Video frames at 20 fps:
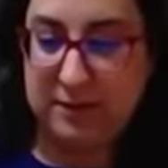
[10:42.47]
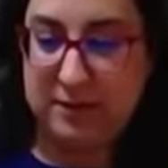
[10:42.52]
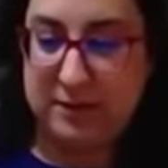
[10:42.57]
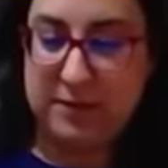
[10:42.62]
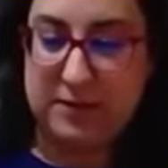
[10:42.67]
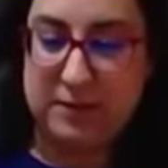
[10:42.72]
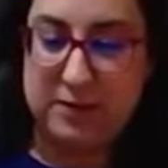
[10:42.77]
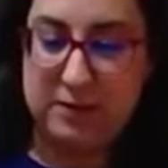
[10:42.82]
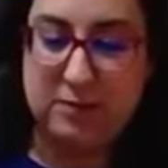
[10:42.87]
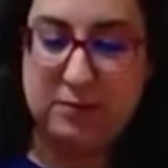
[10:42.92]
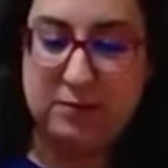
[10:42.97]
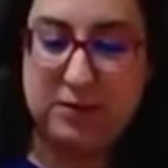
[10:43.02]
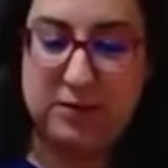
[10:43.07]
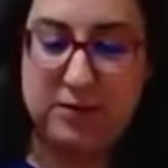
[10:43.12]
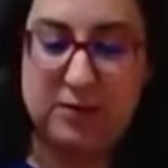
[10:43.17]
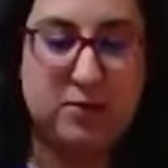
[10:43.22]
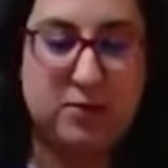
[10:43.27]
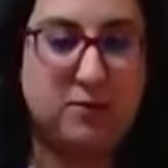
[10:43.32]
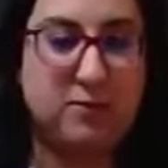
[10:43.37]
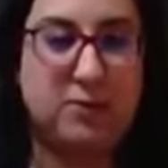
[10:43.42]
So you don't
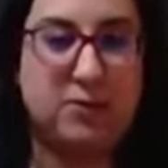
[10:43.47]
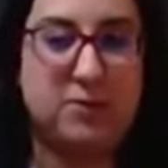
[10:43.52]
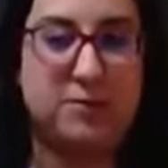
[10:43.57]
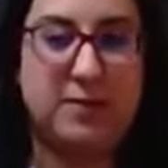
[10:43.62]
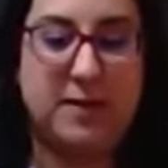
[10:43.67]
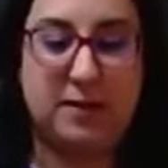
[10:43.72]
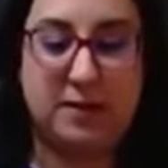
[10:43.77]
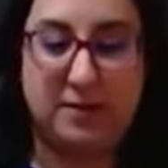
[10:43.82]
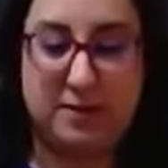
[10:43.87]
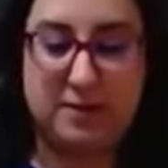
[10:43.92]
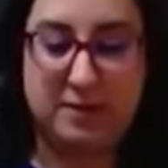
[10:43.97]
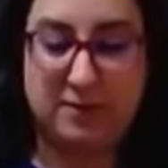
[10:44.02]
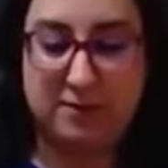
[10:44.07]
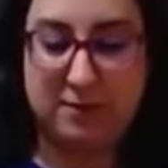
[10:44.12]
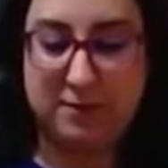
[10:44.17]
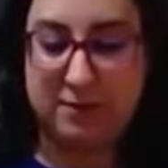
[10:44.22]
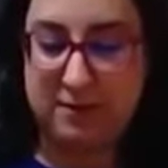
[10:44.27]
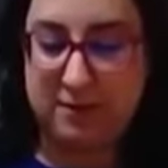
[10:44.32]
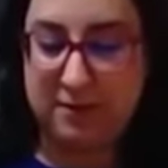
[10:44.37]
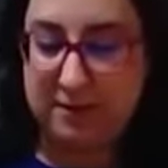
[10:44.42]
need too much baking
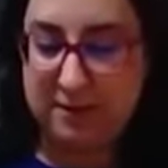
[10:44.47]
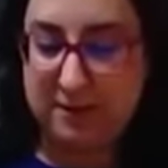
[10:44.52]
soda.